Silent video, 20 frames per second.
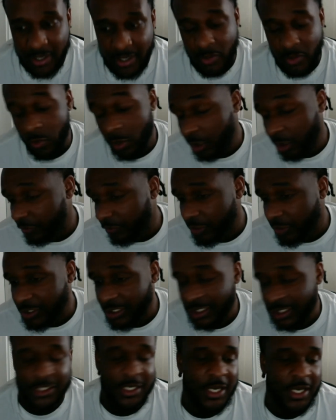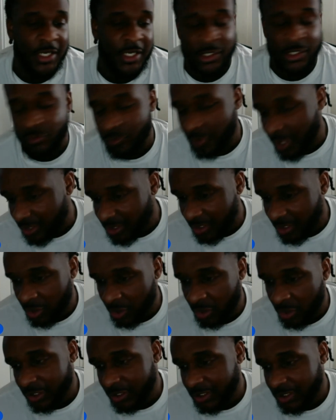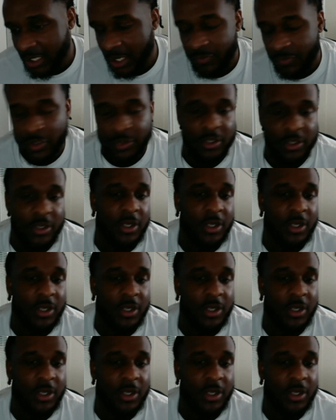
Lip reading: worked for 6 days and rested on the seventh,